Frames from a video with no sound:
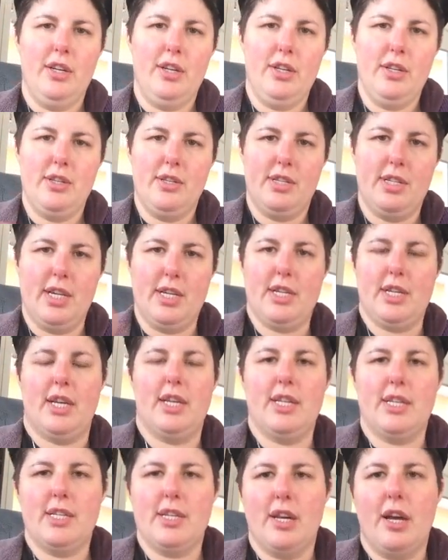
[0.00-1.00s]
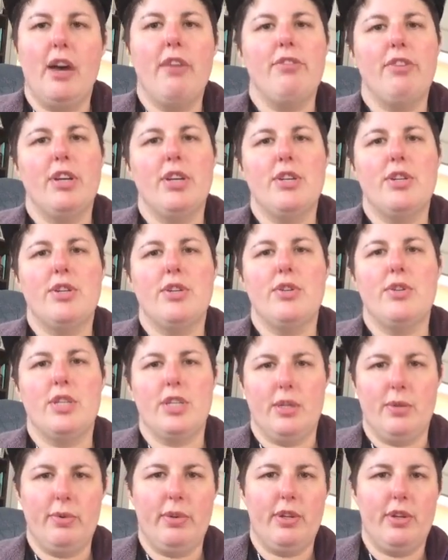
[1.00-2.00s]
sent other staff in to
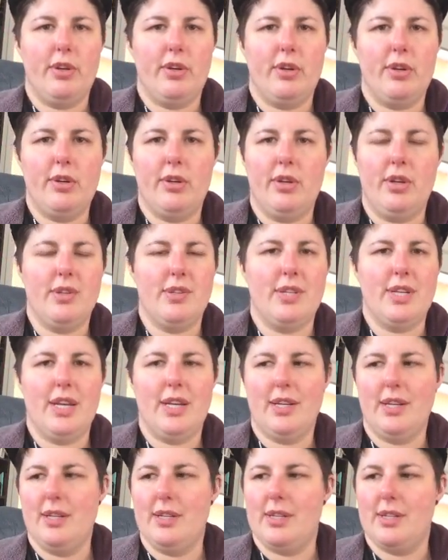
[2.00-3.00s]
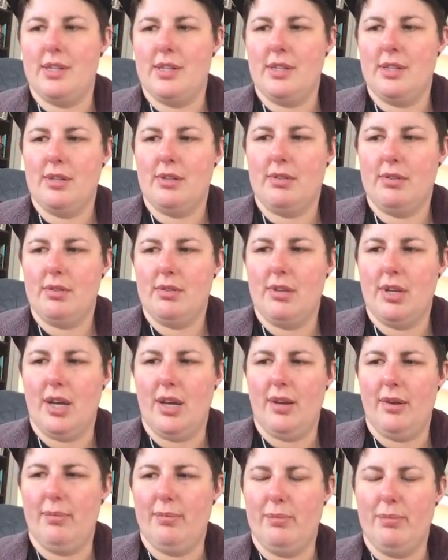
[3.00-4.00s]
deal with her, because that is
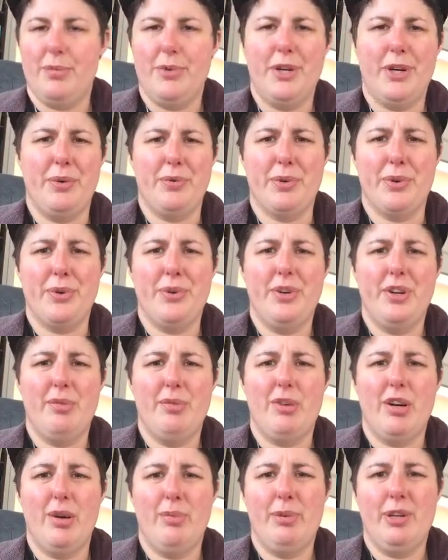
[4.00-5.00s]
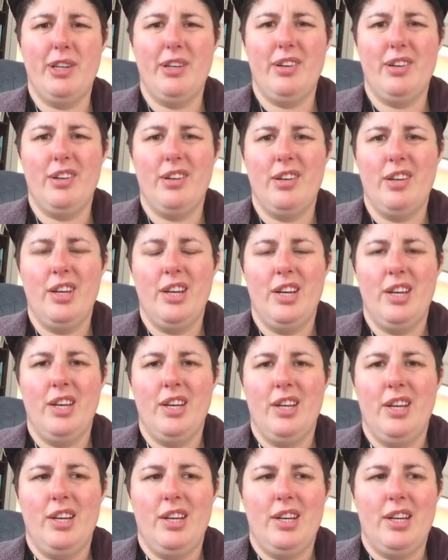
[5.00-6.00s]
pretty rude in my opinion,
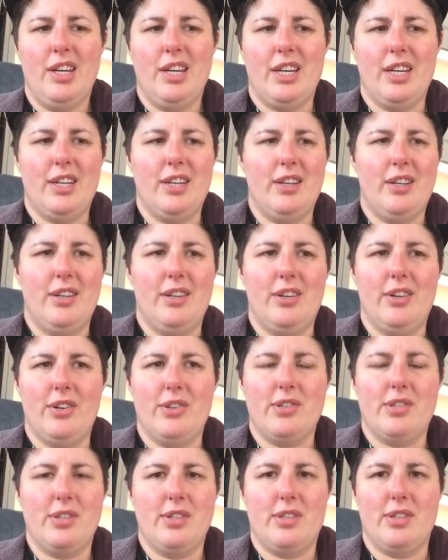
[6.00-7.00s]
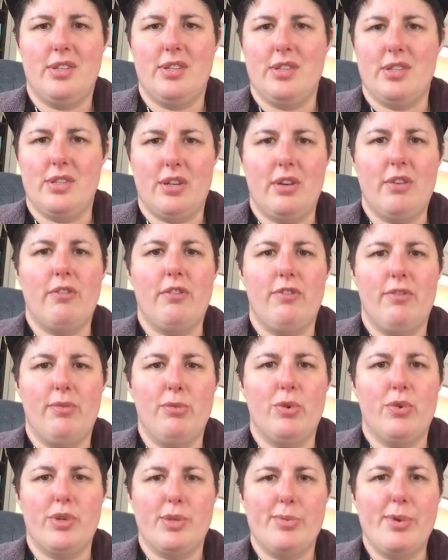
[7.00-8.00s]
and nurses deserve
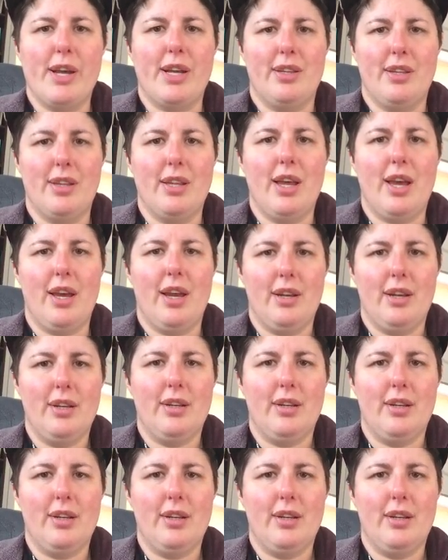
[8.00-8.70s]
more respect than that.